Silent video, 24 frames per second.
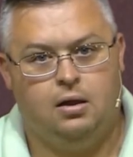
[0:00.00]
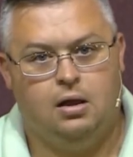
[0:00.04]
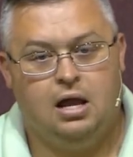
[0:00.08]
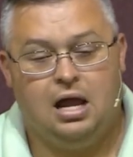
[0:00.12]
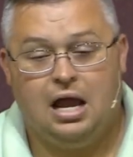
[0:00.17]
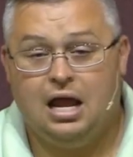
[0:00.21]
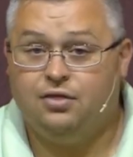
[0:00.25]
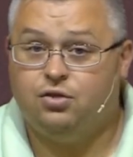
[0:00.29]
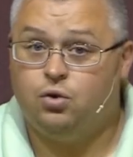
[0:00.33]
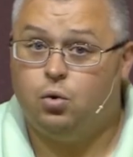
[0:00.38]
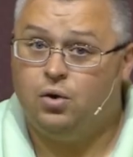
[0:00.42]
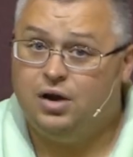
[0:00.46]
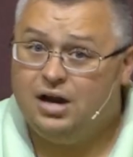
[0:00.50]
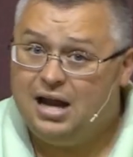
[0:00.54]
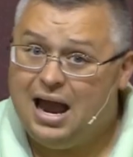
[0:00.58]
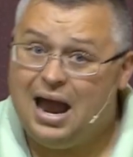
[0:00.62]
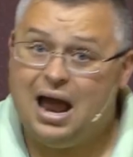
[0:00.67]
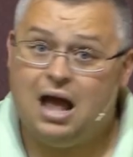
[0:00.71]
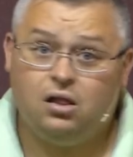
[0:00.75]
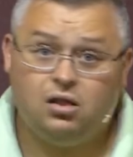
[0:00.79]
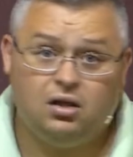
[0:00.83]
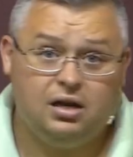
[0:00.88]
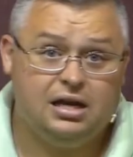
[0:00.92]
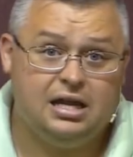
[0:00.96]
And the
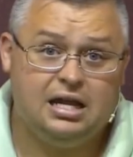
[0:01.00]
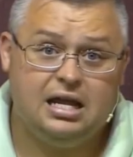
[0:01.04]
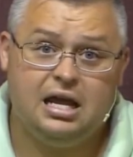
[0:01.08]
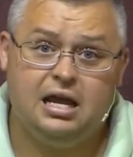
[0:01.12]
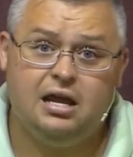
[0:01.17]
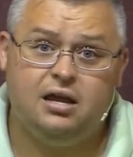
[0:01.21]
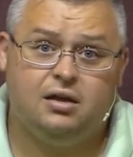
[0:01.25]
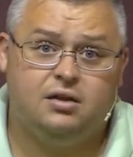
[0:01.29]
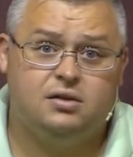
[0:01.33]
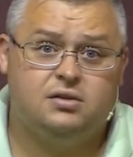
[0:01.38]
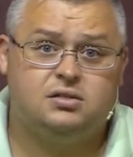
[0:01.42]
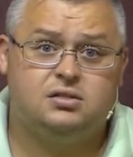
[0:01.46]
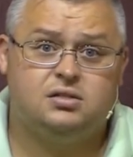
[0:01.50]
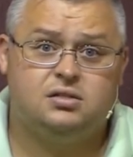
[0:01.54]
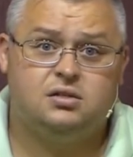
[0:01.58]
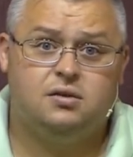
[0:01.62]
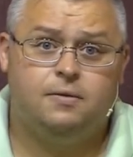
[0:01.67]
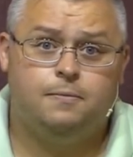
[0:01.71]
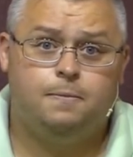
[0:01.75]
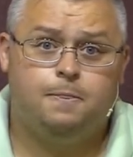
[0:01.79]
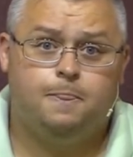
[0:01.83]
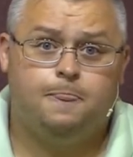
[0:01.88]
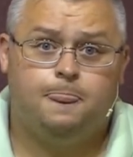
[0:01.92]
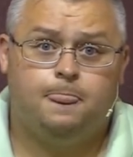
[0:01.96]
reality is,
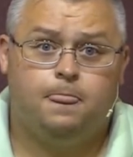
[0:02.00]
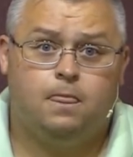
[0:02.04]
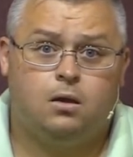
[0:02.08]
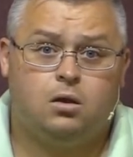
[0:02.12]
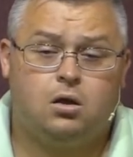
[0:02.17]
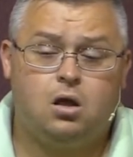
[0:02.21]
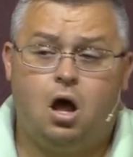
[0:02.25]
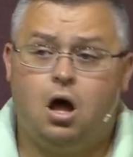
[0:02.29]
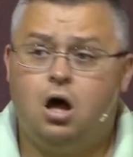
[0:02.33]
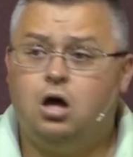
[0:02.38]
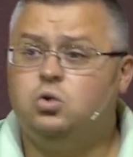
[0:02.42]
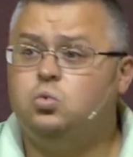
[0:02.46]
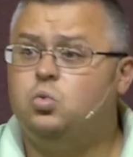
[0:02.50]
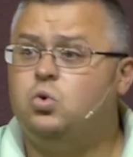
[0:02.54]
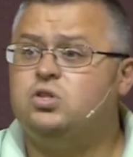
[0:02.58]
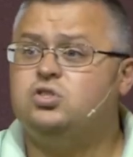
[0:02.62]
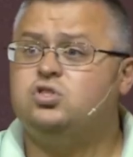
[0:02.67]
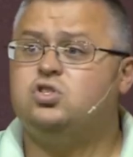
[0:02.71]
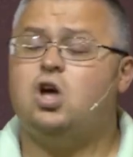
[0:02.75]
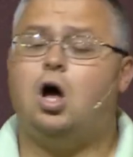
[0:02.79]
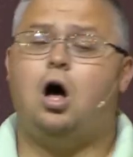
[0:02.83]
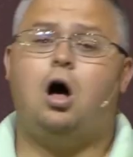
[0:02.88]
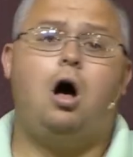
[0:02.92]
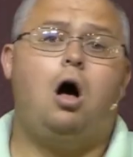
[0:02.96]
God
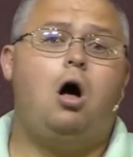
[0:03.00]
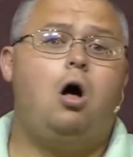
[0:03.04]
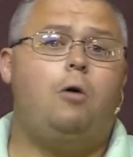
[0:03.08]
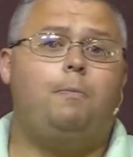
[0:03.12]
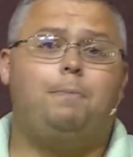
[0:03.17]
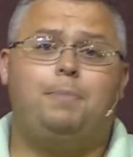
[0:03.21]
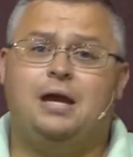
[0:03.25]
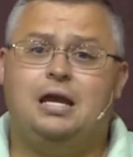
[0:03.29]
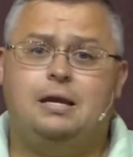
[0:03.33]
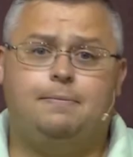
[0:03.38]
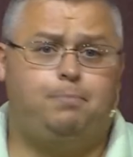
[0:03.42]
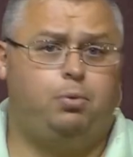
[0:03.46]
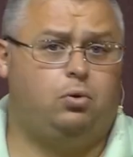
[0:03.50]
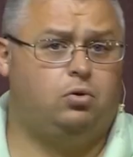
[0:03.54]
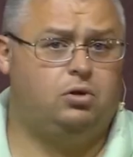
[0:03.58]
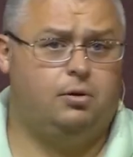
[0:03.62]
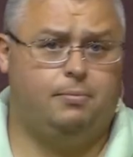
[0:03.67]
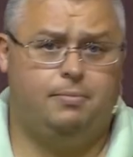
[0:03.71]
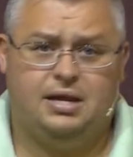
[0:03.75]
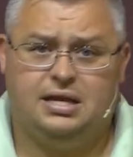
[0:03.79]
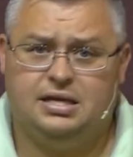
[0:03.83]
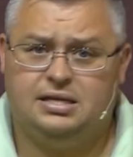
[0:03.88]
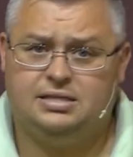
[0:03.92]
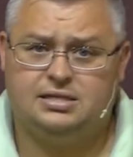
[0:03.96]
wants all people to
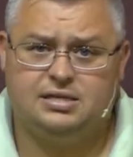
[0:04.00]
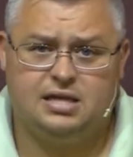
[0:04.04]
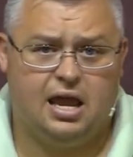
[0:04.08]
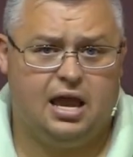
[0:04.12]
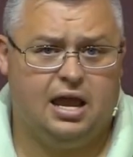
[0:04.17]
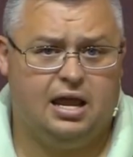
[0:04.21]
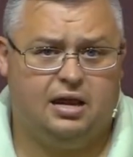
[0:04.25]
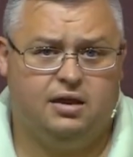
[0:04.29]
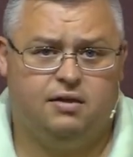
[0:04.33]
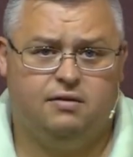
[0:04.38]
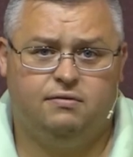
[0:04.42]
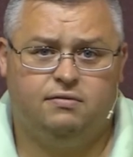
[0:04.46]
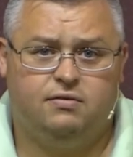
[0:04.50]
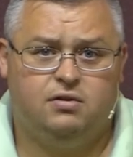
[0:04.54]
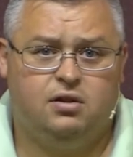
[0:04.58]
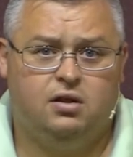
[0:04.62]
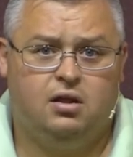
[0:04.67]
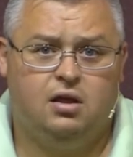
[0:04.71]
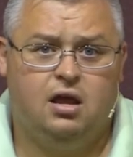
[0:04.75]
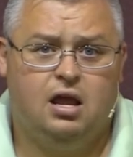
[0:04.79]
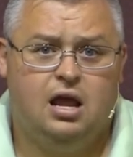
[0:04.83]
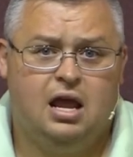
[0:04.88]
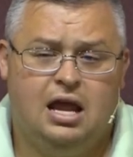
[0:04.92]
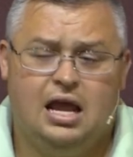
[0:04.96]
be saved,
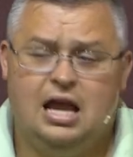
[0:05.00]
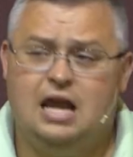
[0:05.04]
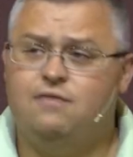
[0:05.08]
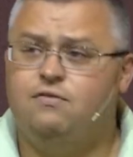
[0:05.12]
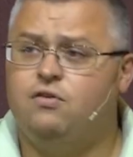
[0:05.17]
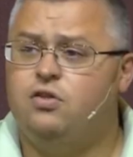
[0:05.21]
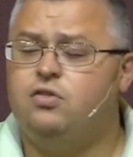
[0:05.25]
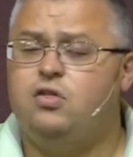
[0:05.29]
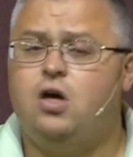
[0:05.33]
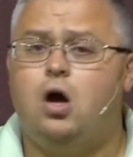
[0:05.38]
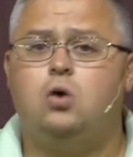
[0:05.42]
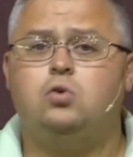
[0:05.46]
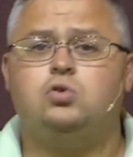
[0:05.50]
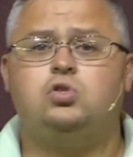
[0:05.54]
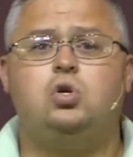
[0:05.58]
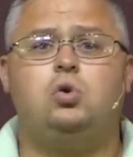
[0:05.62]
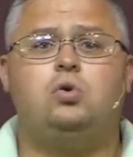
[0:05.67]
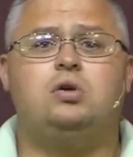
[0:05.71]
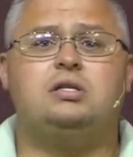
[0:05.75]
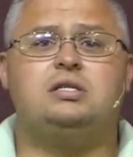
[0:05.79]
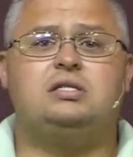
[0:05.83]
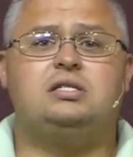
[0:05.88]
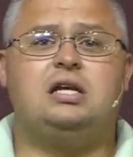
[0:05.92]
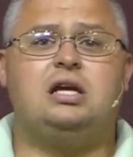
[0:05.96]
even those who
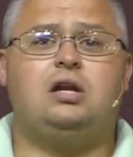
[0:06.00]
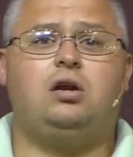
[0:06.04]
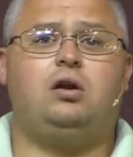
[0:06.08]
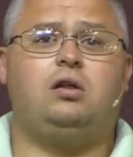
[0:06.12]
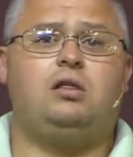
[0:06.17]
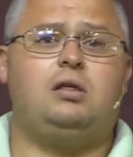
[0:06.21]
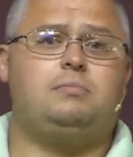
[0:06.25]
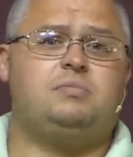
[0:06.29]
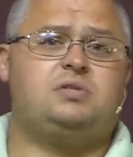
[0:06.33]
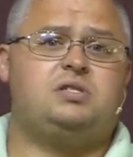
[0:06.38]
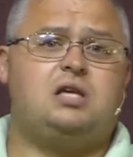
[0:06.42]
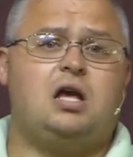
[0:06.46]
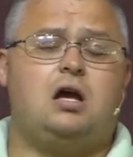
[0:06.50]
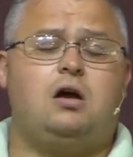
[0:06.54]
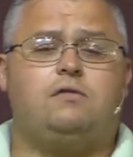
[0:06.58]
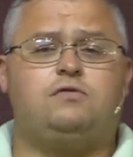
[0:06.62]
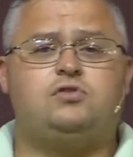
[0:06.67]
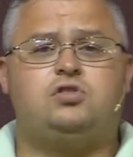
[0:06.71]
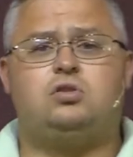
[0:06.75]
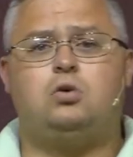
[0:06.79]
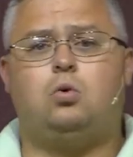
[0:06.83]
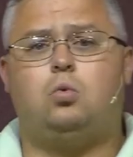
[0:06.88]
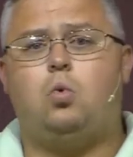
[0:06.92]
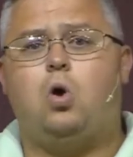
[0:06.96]
consider
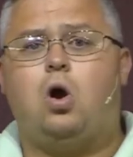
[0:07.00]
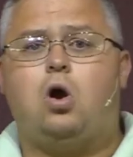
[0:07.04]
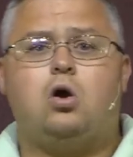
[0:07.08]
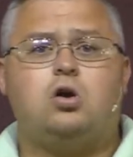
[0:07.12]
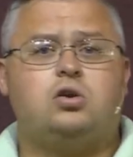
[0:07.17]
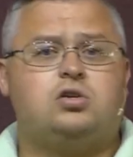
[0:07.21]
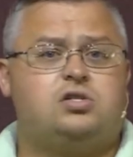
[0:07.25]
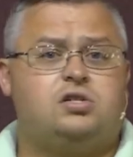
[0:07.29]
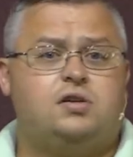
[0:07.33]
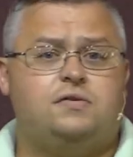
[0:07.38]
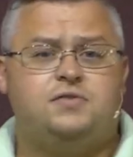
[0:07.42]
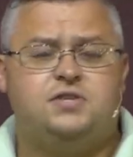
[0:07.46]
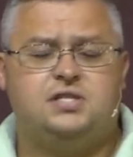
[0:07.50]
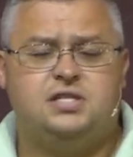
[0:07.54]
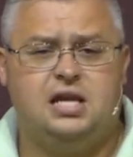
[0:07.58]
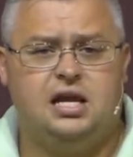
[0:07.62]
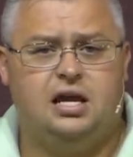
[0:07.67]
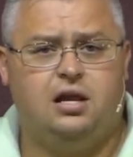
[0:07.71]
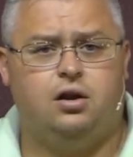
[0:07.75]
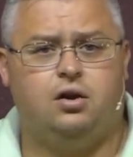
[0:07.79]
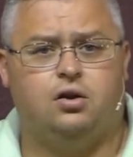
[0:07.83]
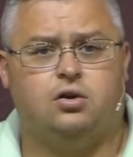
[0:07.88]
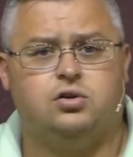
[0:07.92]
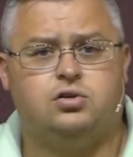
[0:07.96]
themselves the worst of
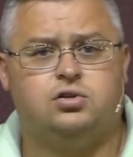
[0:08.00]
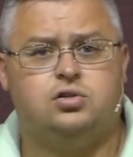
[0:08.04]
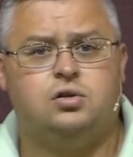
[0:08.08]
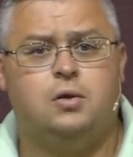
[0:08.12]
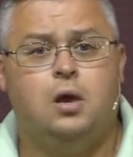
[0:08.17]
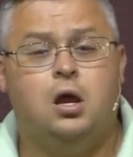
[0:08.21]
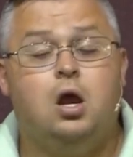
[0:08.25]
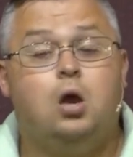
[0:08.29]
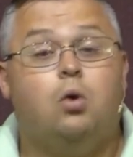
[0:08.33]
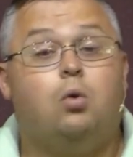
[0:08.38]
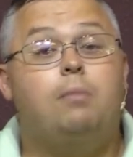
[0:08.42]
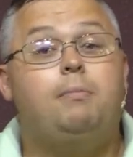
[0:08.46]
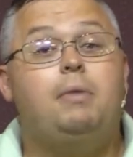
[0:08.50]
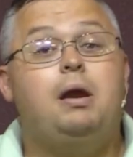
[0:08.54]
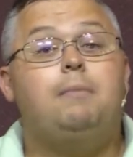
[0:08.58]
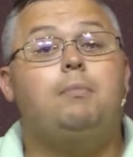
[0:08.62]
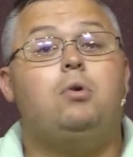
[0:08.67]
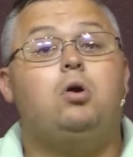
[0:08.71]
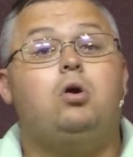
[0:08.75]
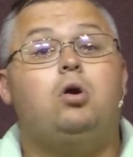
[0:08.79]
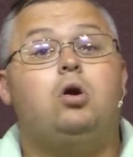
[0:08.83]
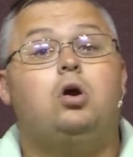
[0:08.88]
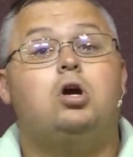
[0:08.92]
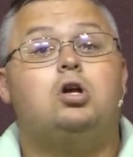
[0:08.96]
sinners.
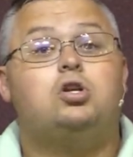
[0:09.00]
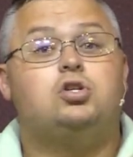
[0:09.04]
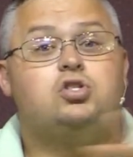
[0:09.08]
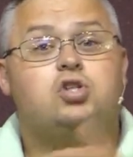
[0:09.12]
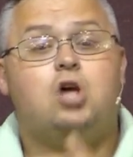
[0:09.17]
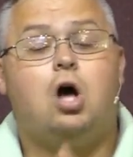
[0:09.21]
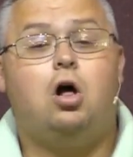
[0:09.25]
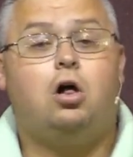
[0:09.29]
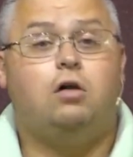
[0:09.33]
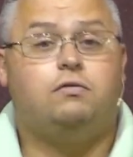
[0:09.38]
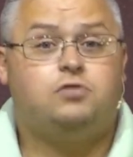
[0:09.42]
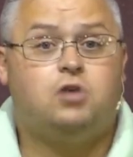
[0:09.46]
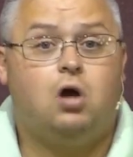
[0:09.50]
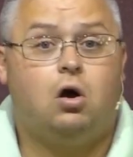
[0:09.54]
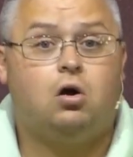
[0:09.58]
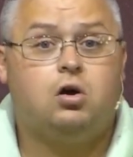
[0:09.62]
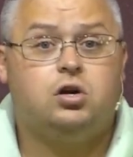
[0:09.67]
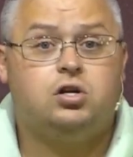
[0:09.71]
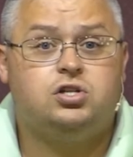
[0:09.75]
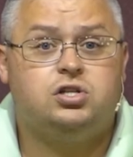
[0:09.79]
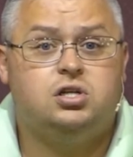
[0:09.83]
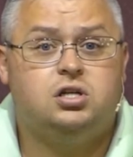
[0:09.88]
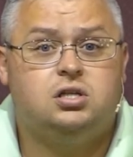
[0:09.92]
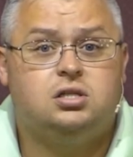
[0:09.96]
Remember Saul of
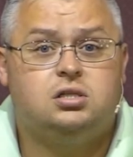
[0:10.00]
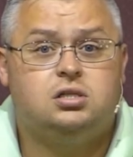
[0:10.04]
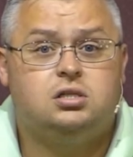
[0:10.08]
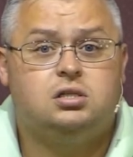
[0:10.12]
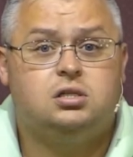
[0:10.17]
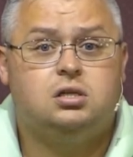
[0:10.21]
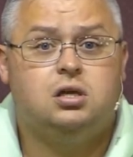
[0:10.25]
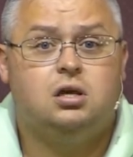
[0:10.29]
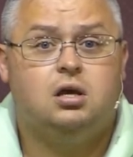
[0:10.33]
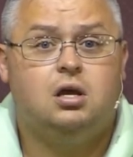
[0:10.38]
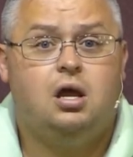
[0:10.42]
Tarsus?